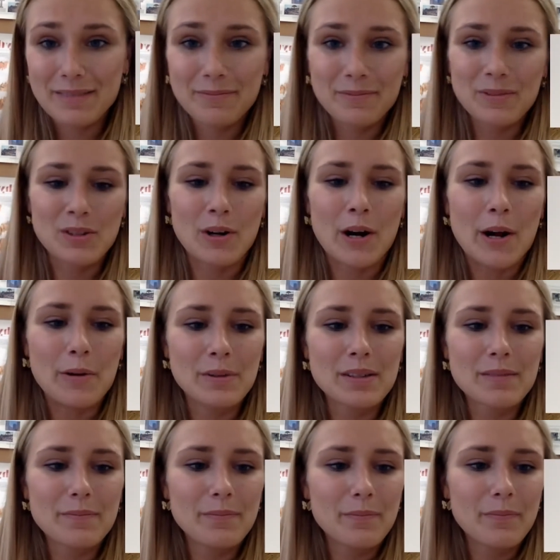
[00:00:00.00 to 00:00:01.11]
Sorry, I was
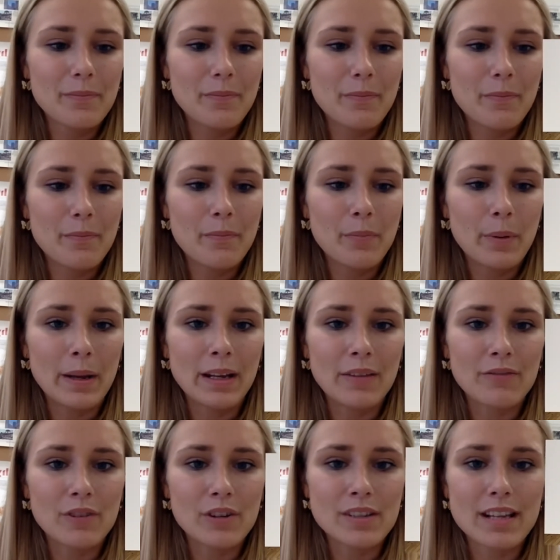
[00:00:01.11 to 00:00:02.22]
blanking for
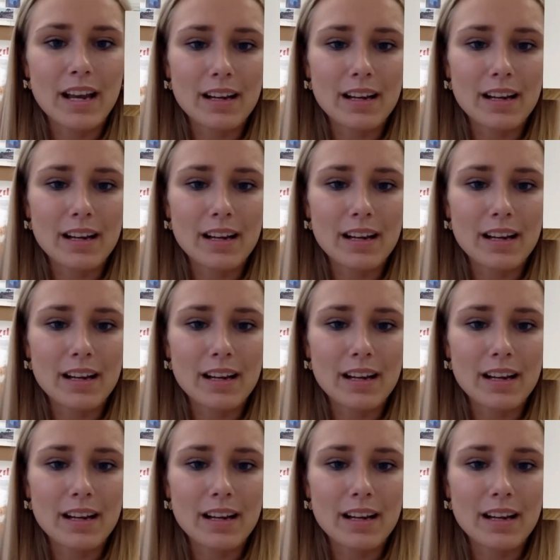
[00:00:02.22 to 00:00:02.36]
a sec.